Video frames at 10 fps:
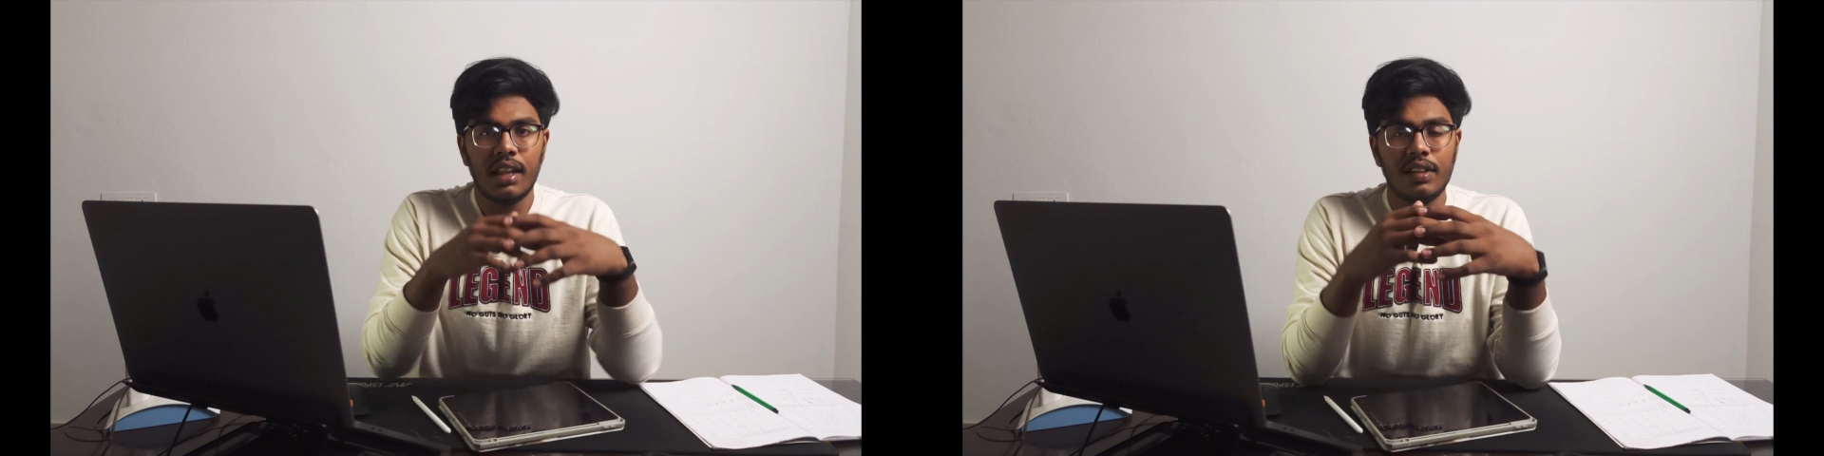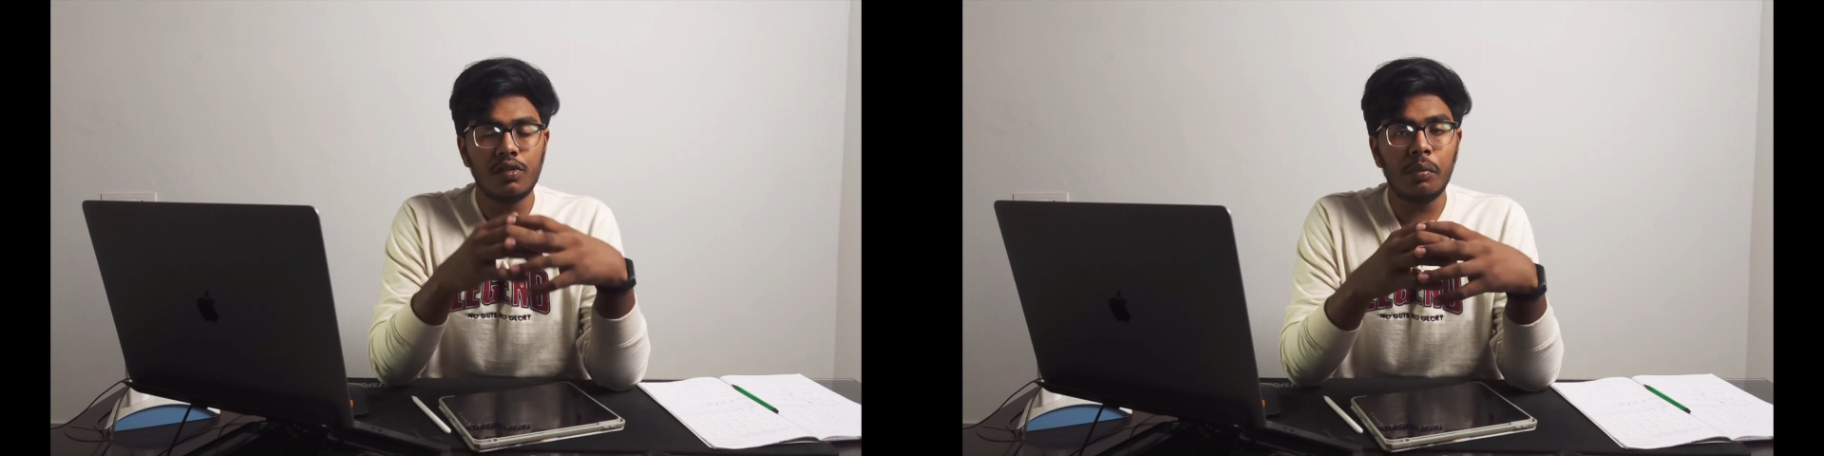
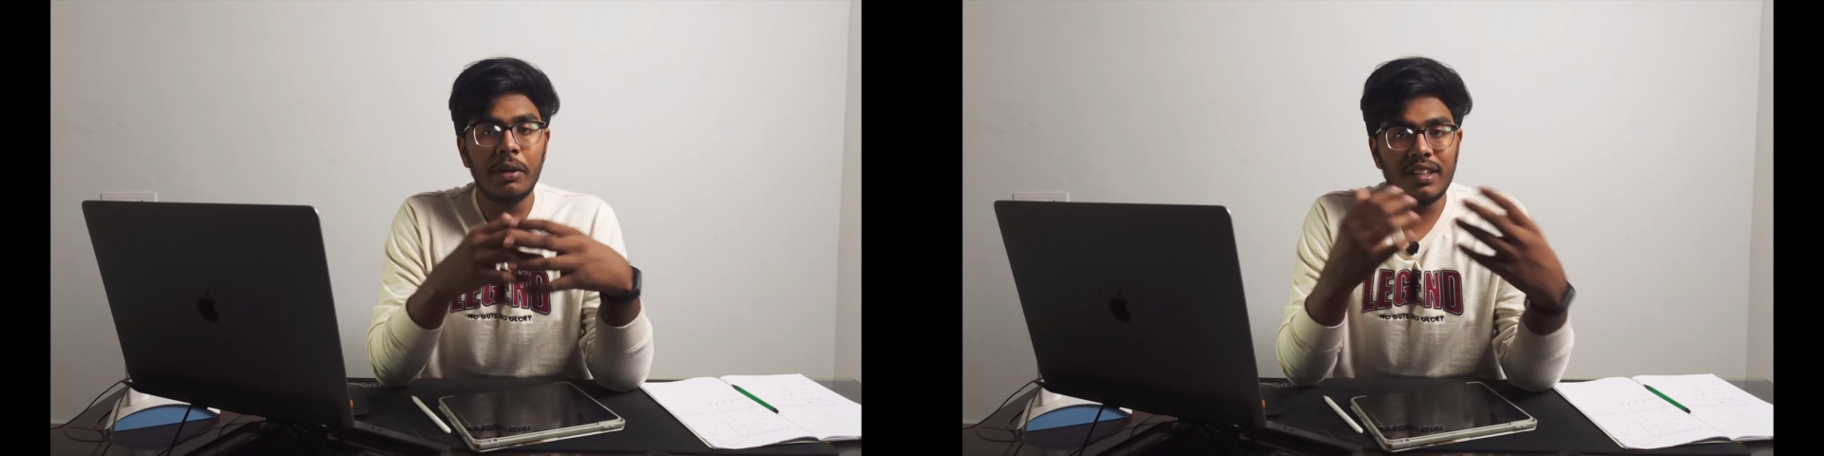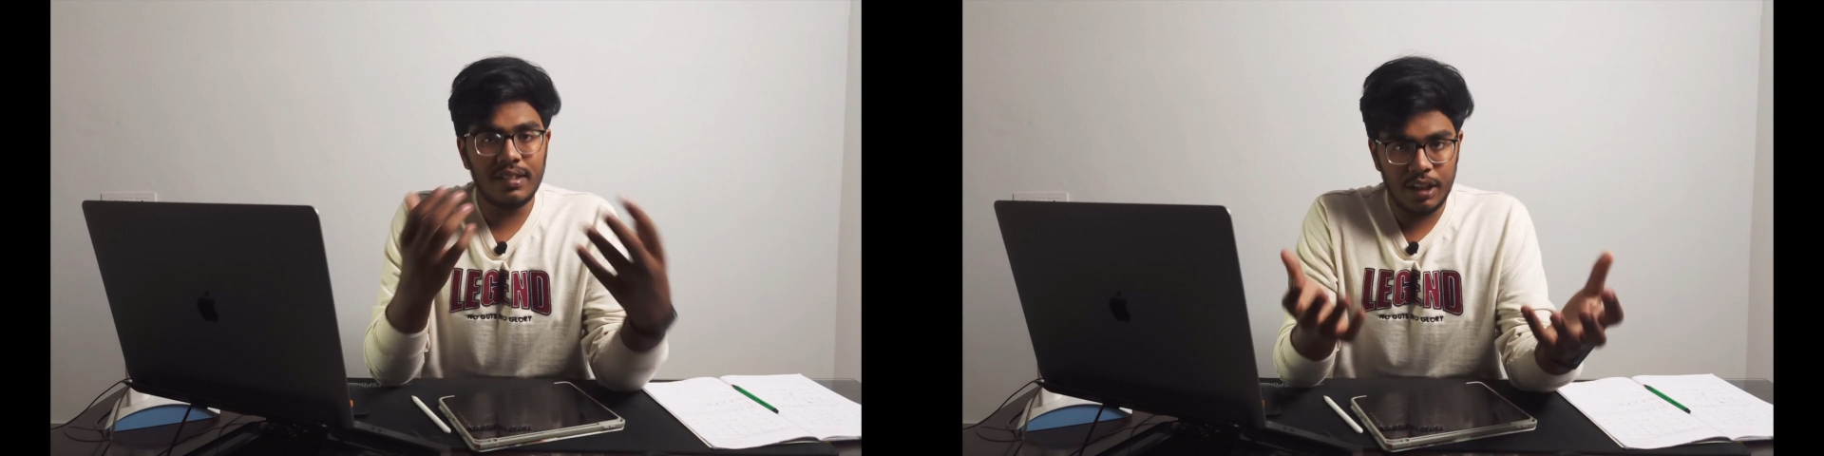This will
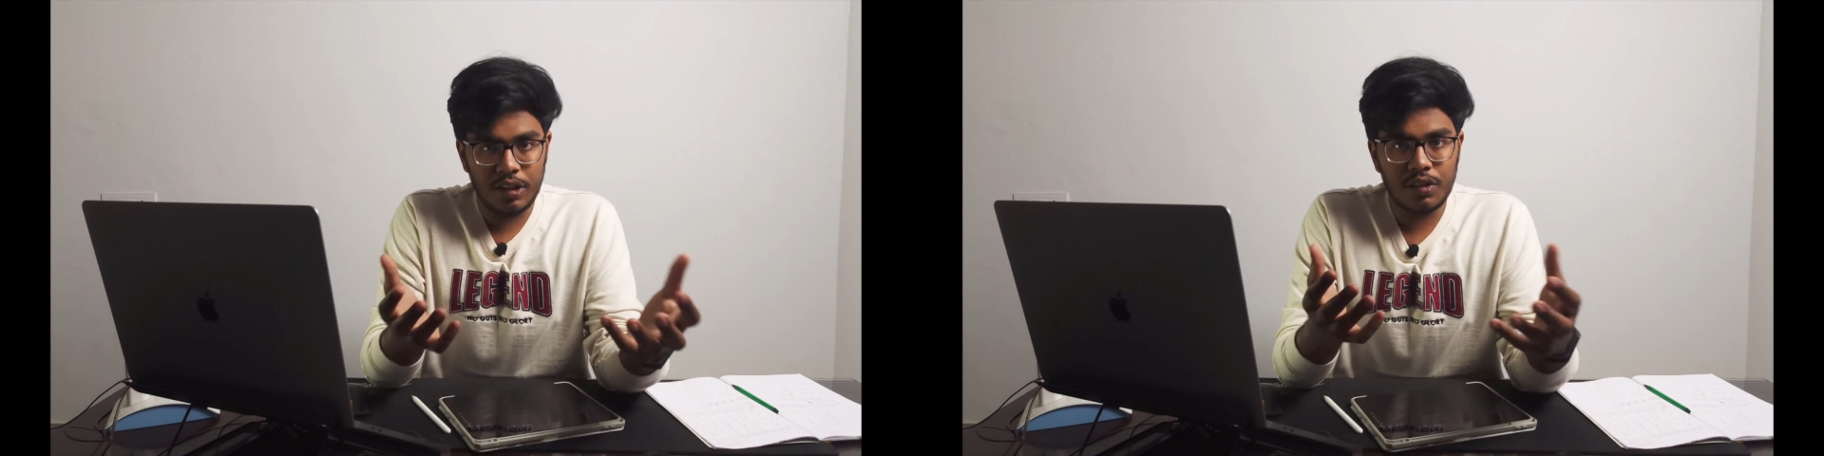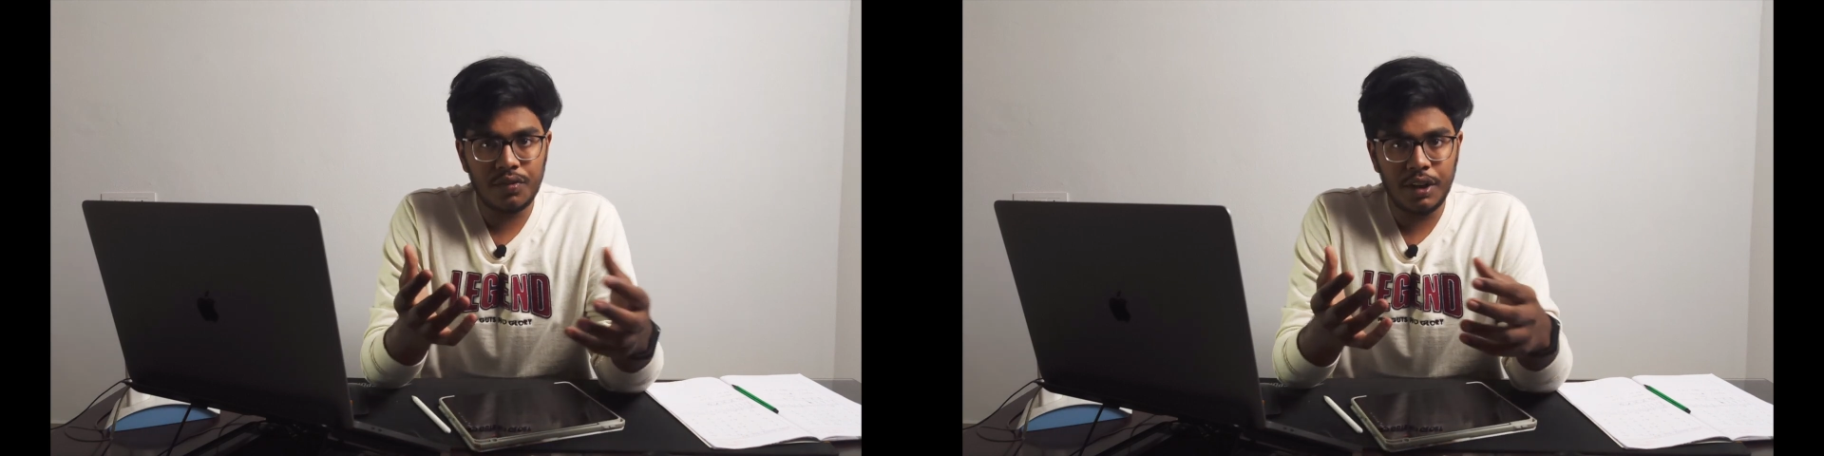be a
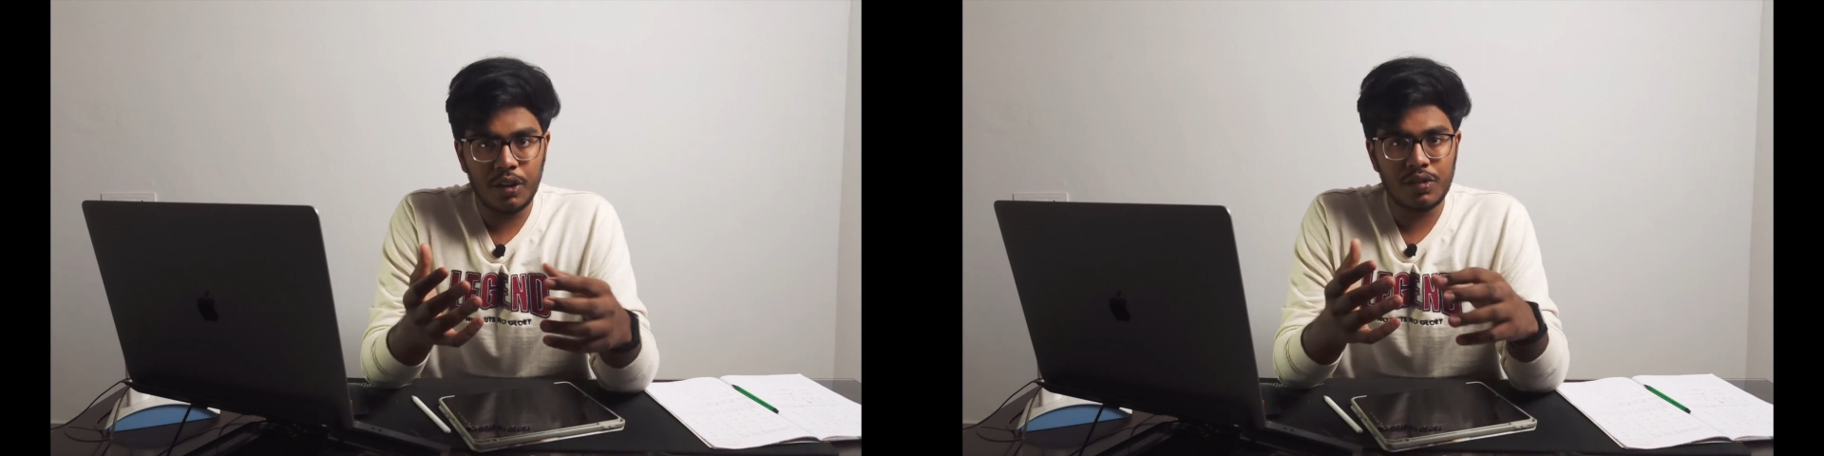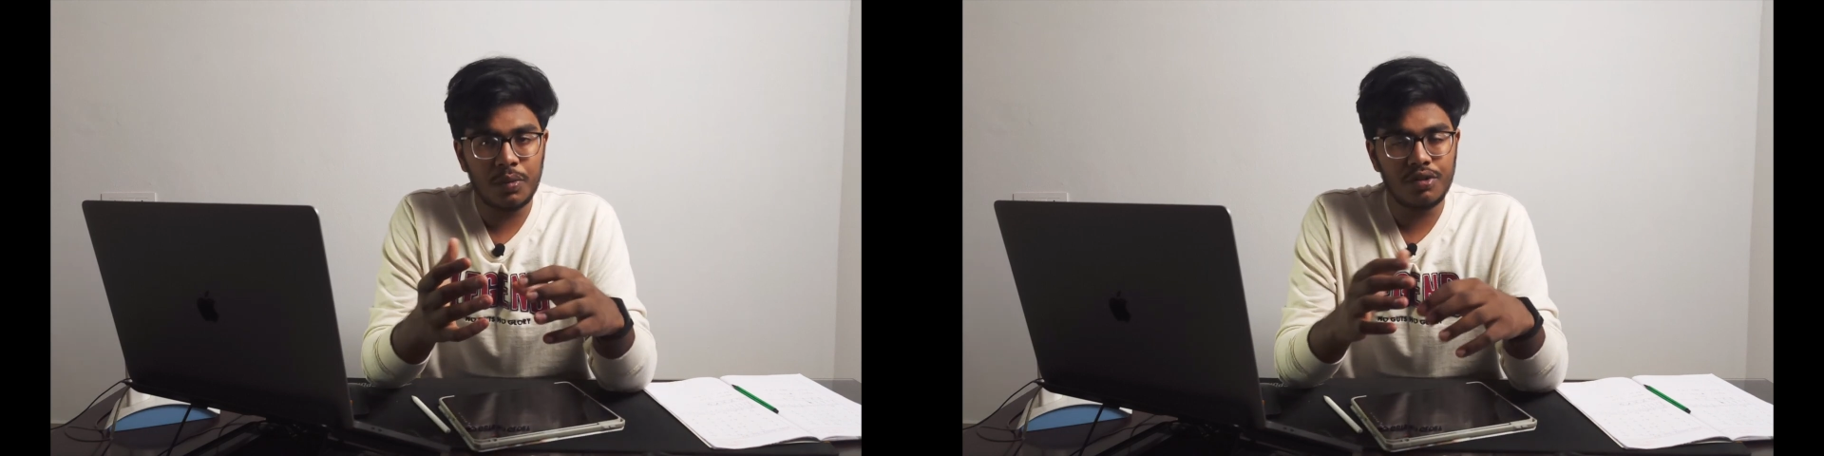series of
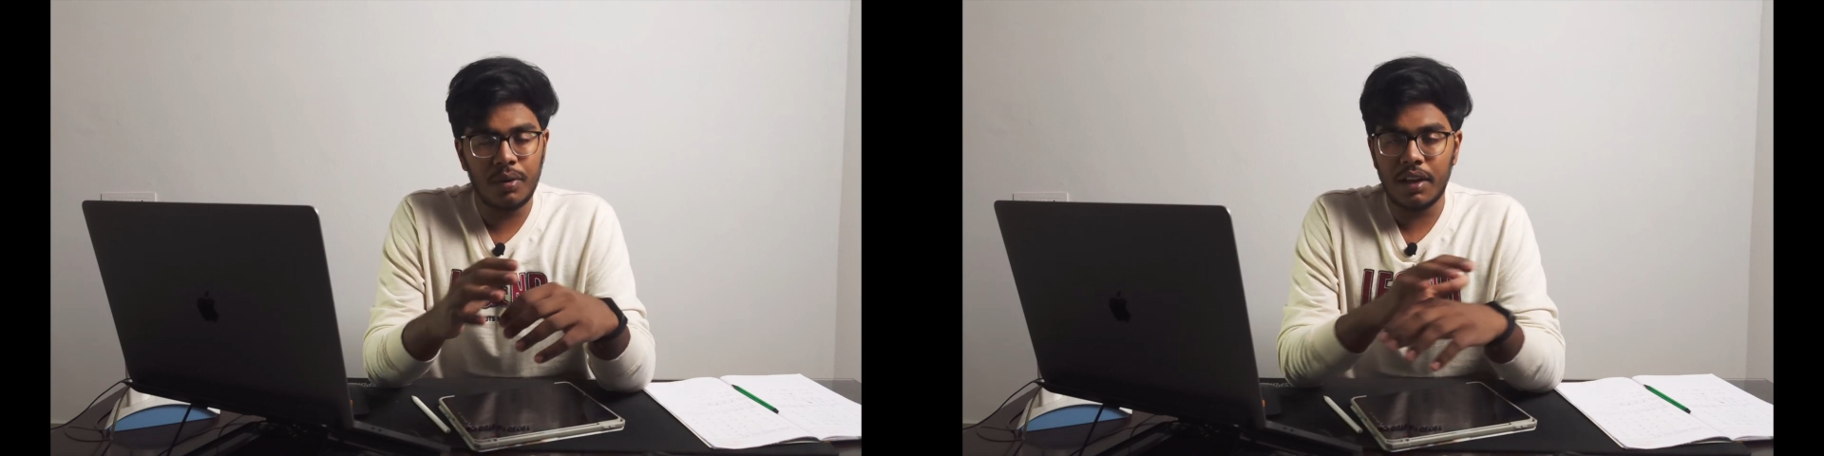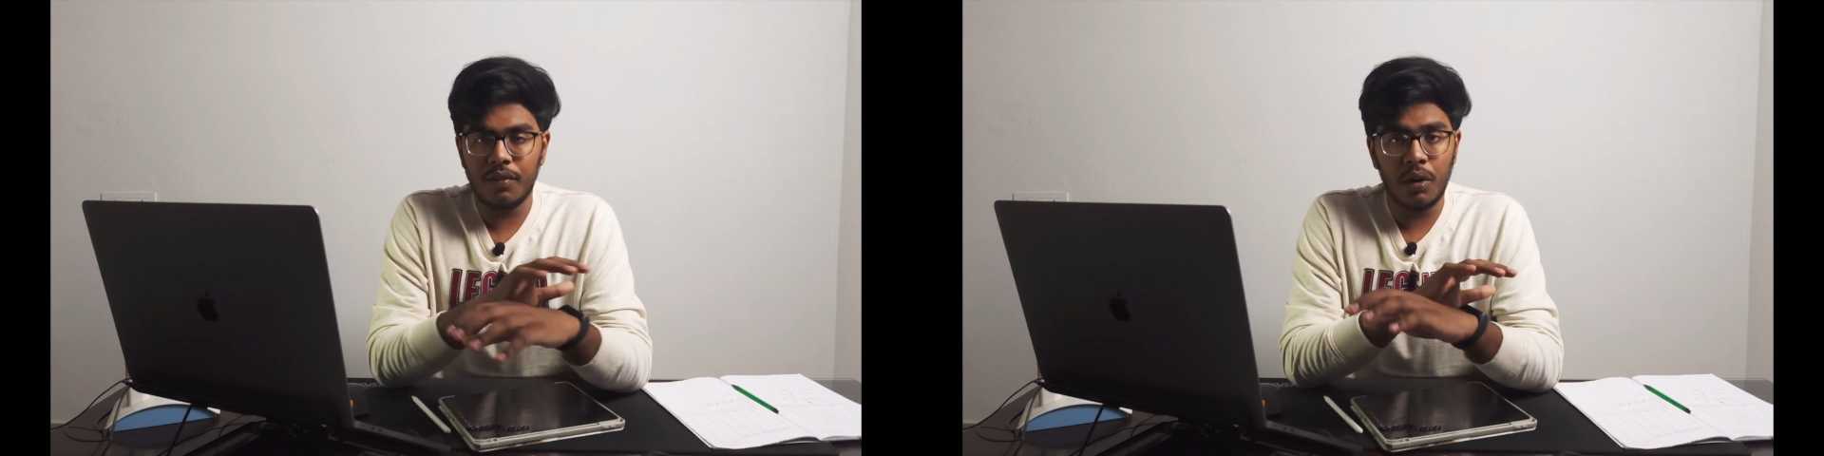videos
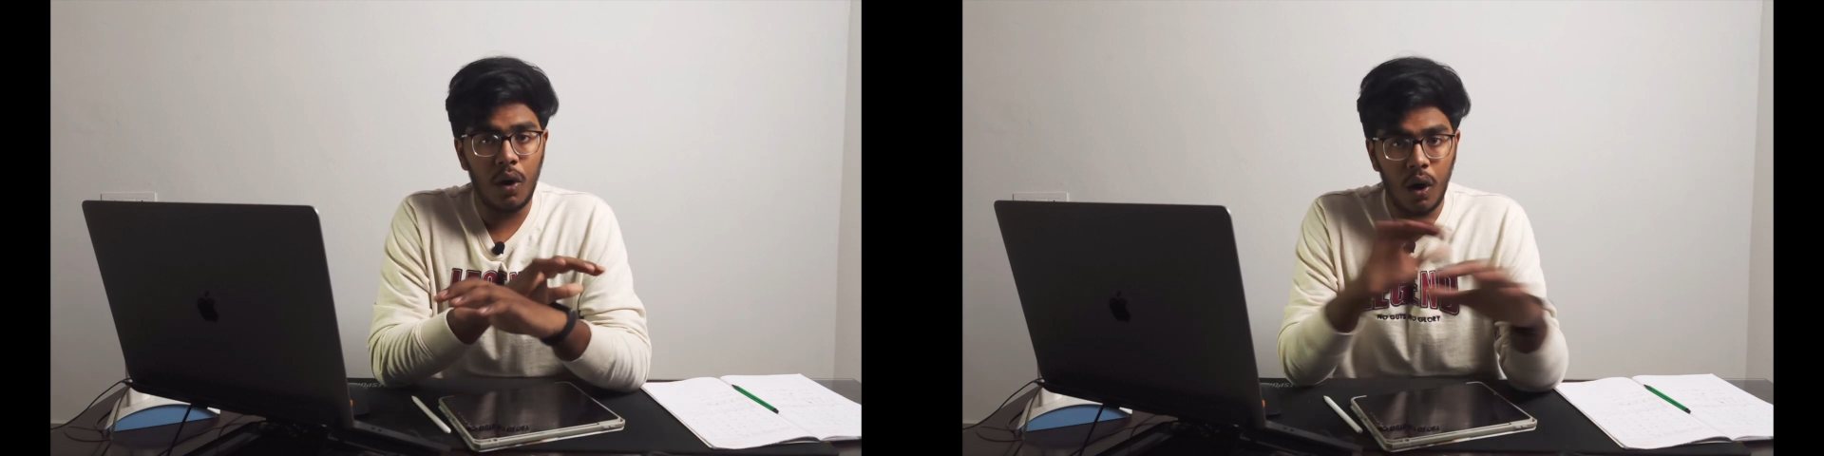which will give you